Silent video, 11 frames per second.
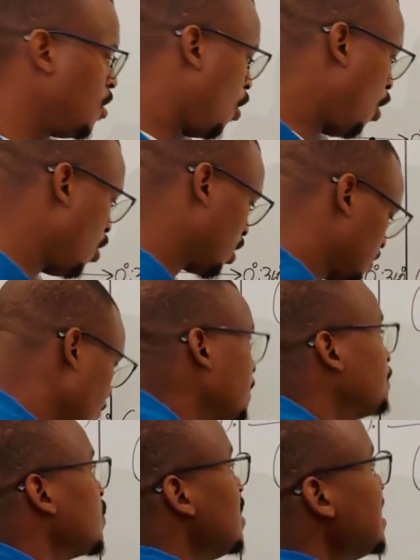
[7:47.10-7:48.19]
Or
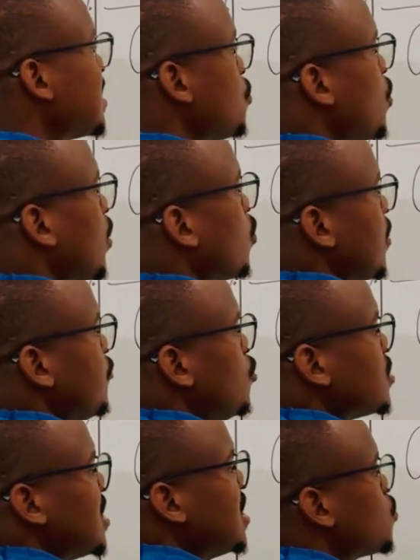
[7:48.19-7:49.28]
let's say you could have used this